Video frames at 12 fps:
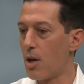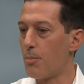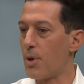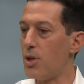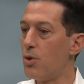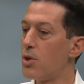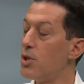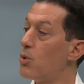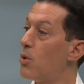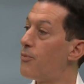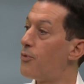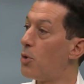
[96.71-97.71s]
But you can
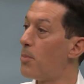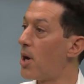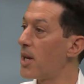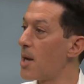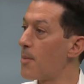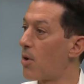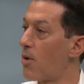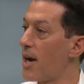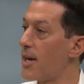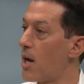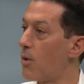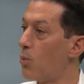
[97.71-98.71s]
do a full body MRI
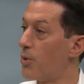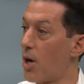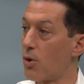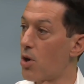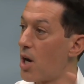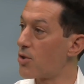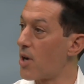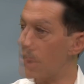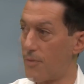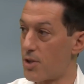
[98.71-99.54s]
now without contrast,